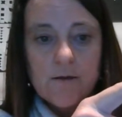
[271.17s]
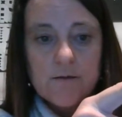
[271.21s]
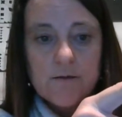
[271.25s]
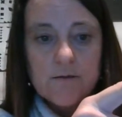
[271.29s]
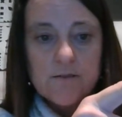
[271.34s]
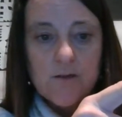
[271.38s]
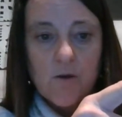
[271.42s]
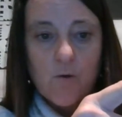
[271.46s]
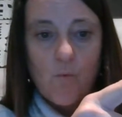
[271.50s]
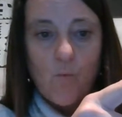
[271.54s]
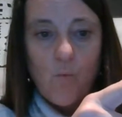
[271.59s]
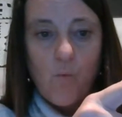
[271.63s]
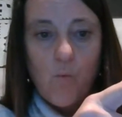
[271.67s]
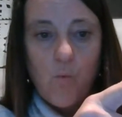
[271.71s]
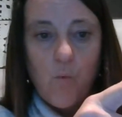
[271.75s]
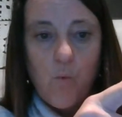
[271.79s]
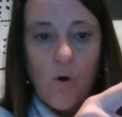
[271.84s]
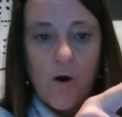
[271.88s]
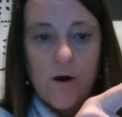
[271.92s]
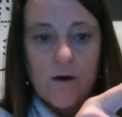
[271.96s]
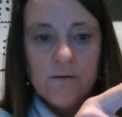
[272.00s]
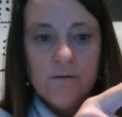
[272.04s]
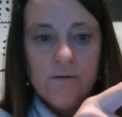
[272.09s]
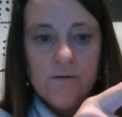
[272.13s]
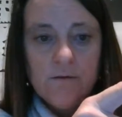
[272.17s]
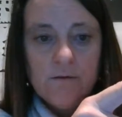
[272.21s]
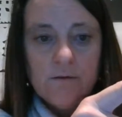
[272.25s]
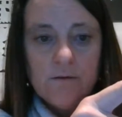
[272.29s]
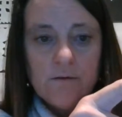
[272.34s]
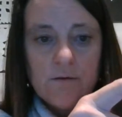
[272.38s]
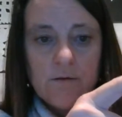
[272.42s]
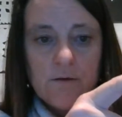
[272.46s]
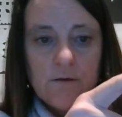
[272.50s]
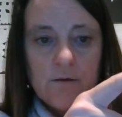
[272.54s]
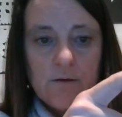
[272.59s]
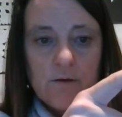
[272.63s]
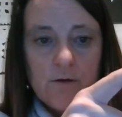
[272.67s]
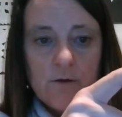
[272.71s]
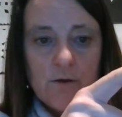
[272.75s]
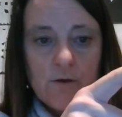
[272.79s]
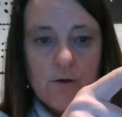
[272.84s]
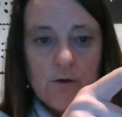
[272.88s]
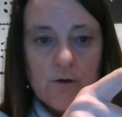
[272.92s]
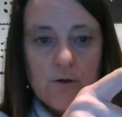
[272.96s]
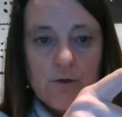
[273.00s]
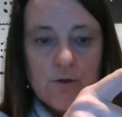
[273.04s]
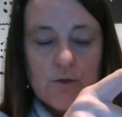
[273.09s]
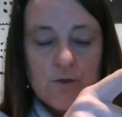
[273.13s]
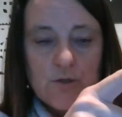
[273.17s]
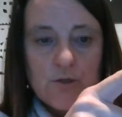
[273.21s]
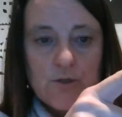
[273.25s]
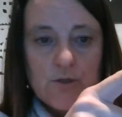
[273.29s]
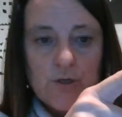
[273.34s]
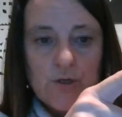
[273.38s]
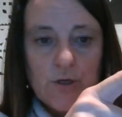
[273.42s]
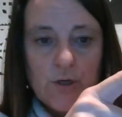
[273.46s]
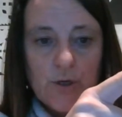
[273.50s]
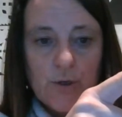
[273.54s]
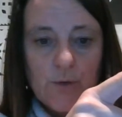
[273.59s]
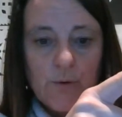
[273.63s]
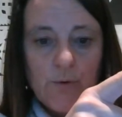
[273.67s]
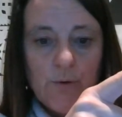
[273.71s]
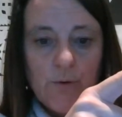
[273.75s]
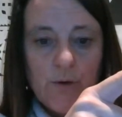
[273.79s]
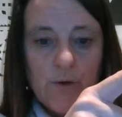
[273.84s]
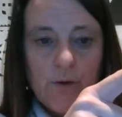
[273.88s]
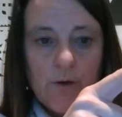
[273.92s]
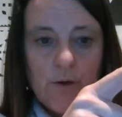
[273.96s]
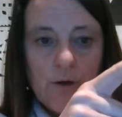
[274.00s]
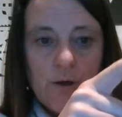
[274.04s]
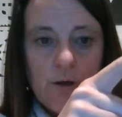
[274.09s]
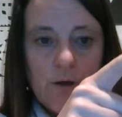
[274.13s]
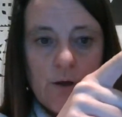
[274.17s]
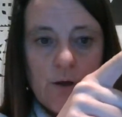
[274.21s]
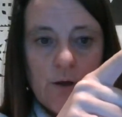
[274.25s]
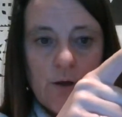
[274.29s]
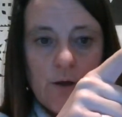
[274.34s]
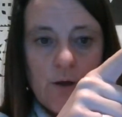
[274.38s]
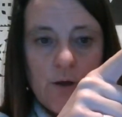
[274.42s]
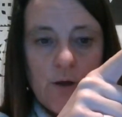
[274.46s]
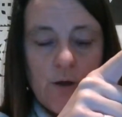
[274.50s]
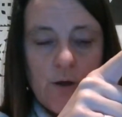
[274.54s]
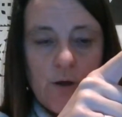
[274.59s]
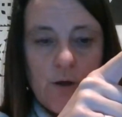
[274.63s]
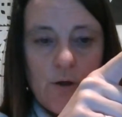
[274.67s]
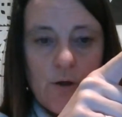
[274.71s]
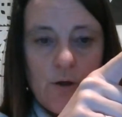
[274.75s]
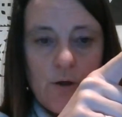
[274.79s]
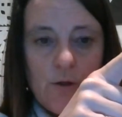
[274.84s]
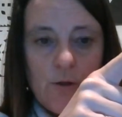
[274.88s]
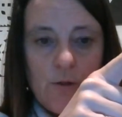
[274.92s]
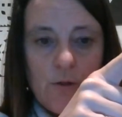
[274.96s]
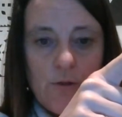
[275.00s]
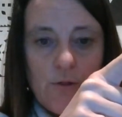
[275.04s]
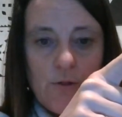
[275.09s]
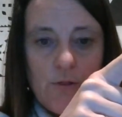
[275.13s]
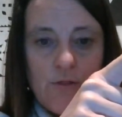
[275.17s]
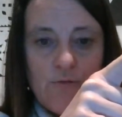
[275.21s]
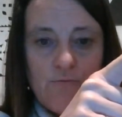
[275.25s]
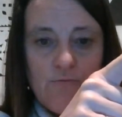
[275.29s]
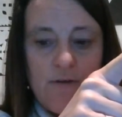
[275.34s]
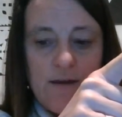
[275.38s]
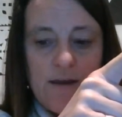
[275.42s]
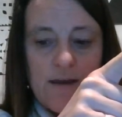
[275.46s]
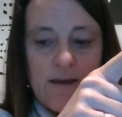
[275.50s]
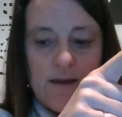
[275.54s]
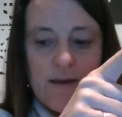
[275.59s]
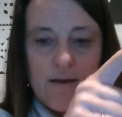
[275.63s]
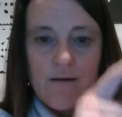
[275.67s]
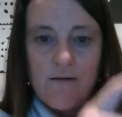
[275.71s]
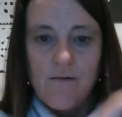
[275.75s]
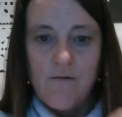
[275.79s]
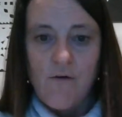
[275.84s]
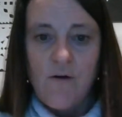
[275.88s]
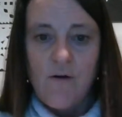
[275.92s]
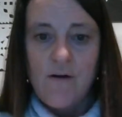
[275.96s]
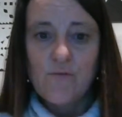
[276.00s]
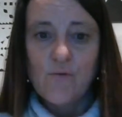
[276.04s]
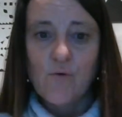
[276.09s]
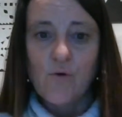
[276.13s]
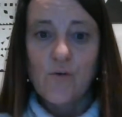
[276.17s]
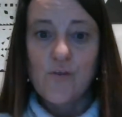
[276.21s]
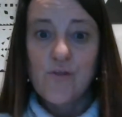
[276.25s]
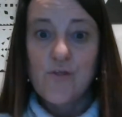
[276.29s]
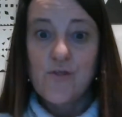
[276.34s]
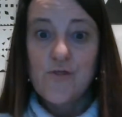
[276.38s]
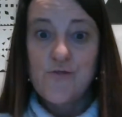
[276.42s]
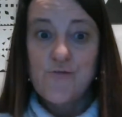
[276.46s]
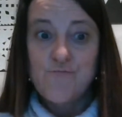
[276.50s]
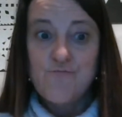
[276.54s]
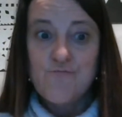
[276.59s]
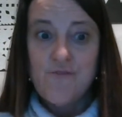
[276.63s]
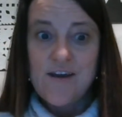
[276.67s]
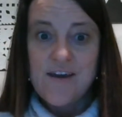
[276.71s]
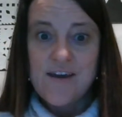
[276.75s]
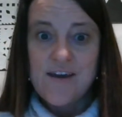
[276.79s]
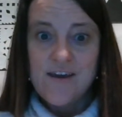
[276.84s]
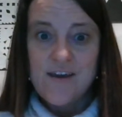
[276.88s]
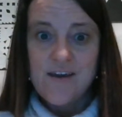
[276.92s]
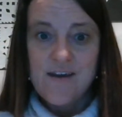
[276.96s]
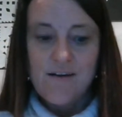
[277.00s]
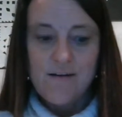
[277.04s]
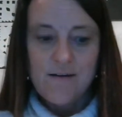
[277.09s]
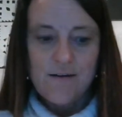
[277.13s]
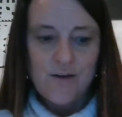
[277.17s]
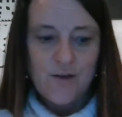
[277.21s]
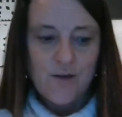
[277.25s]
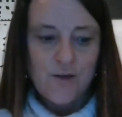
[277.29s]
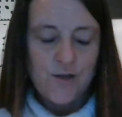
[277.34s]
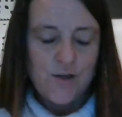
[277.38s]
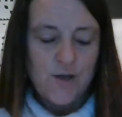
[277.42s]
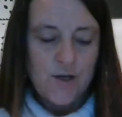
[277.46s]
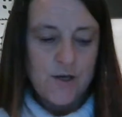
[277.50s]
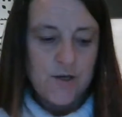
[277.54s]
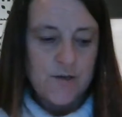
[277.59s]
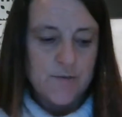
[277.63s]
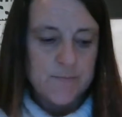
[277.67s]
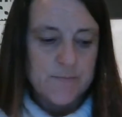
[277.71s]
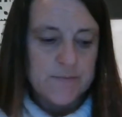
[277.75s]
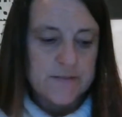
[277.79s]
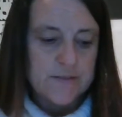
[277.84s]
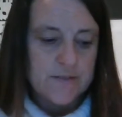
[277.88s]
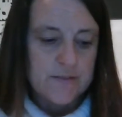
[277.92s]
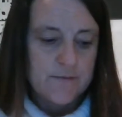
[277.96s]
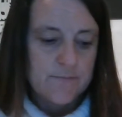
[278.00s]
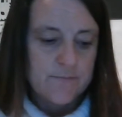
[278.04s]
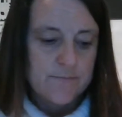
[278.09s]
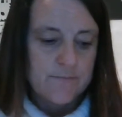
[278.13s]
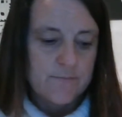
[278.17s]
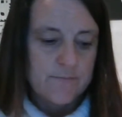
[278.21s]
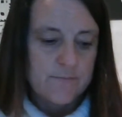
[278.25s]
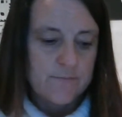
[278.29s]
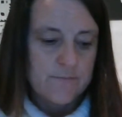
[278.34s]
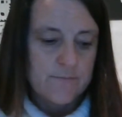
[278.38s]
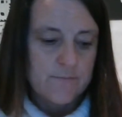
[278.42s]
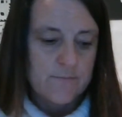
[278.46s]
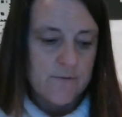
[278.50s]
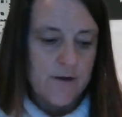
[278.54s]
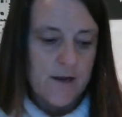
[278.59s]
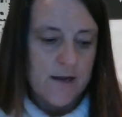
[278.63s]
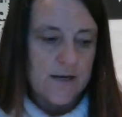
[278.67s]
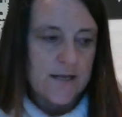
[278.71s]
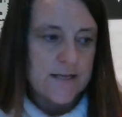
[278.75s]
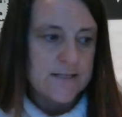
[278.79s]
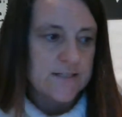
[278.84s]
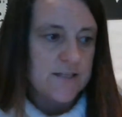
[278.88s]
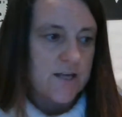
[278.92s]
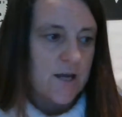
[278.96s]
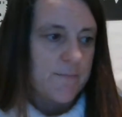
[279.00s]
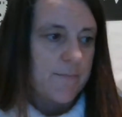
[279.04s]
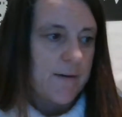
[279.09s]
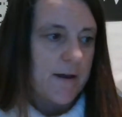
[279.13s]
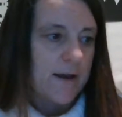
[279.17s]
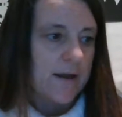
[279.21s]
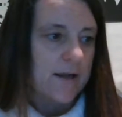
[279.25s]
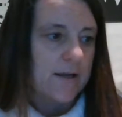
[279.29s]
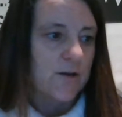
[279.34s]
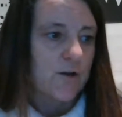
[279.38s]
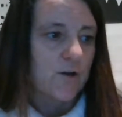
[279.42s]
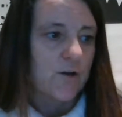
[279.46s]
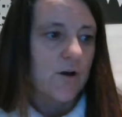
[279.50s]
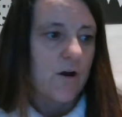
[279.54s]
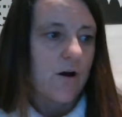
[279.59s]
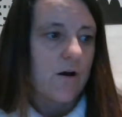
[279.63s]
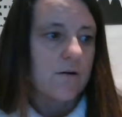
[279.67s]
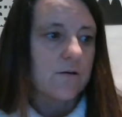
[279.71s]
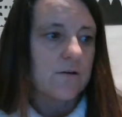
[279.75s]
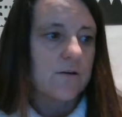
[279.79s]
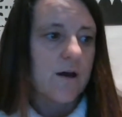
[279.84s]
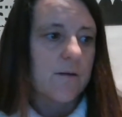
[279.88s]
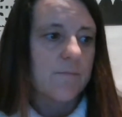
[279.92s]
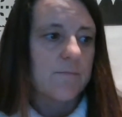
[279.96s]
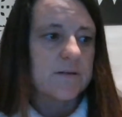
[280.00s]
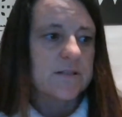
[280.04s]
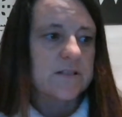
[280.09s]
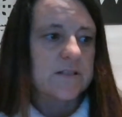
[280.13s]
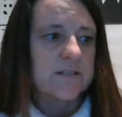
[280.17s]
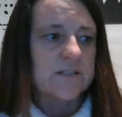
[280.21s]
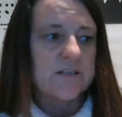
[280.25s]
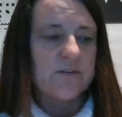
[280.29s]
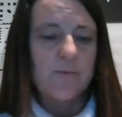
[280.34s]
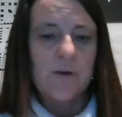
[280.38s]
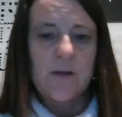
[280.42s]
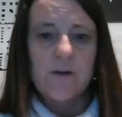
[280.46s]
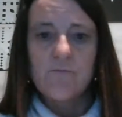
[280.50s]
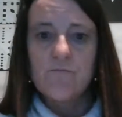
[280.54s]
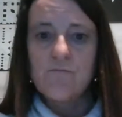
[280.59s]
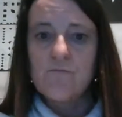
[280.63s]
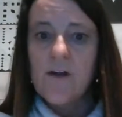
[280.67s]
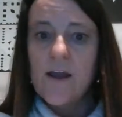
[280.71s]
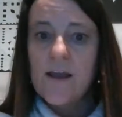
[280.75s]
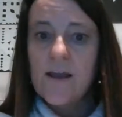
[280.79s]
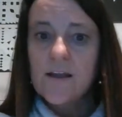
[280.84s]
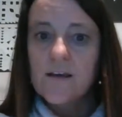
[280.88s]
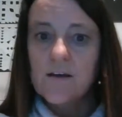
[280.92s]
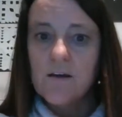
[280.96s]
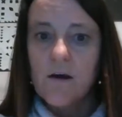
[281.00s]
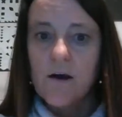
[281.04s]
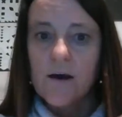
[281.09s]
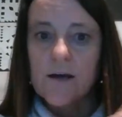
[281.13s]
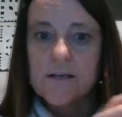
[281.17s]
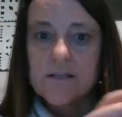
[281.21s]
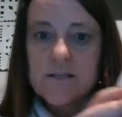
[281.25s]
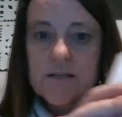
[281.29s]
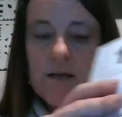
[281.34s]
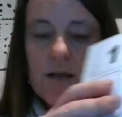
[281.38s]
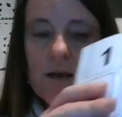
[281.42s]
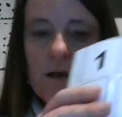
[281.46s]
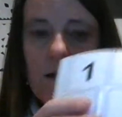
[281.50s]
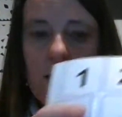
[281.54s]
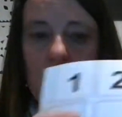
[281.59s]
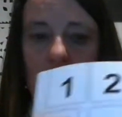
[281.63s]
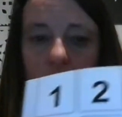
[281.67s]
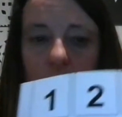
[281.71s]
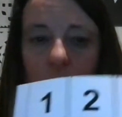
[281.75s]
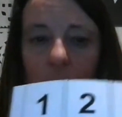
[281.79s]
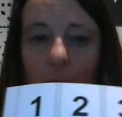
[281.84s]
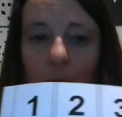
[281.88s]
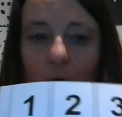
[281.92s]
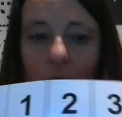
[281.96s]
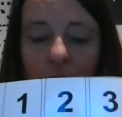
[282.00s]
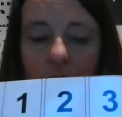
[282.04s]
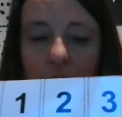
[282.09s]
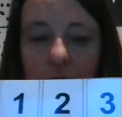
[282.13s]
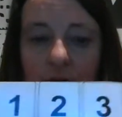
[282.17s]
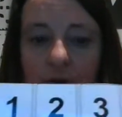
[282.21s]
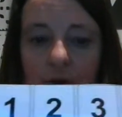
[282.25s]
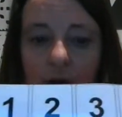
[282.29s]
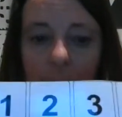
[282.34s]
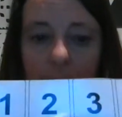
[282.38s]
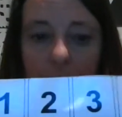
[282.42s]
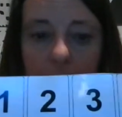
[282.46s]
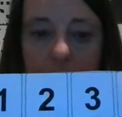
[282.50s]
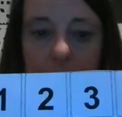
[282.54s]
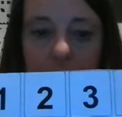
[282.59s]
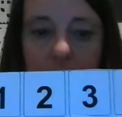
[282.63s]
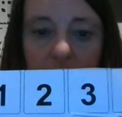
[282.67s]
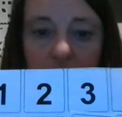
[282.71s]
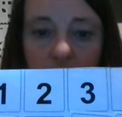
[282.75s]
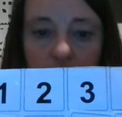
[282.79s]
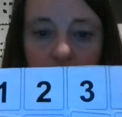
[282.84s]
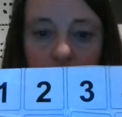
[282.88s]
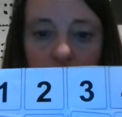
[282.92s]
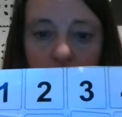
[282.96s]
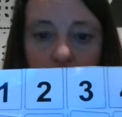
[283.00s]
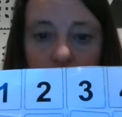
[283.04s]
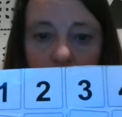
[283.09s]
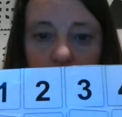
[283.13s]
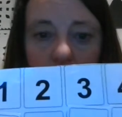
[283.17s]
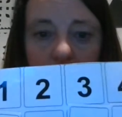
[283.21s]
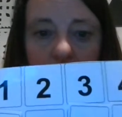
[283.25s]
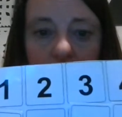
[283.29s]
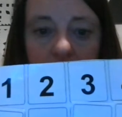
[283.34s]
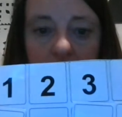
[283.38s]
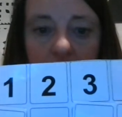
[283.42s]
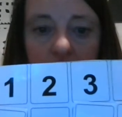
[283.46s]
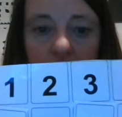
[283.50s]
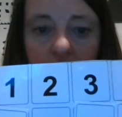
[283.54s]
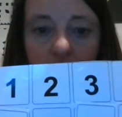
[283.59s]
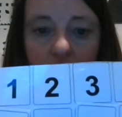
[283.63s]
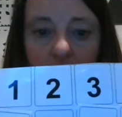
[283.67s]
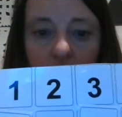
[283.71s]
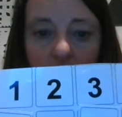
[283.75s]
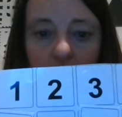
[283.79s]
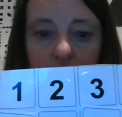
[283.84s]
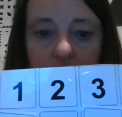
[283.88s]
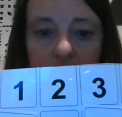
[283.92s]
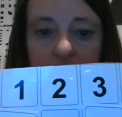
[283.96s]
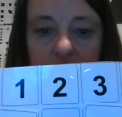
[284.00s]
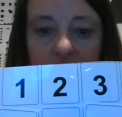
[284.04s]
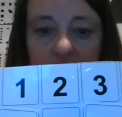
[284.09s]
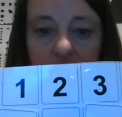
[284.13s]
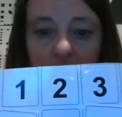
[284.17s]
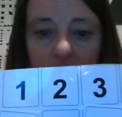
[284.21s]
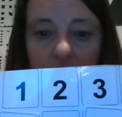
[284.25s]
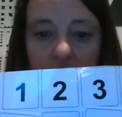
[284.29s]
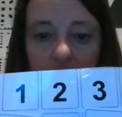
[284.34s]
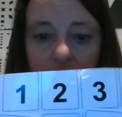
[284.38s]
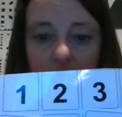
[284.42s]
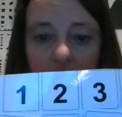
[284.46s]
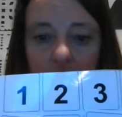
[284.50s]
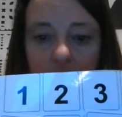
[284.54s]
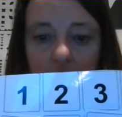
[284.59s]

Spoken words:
So 1, 2, 3. I've got 3 cubes. Right, let's go back and look at our numbers so we can recognise what the number 3 looks like.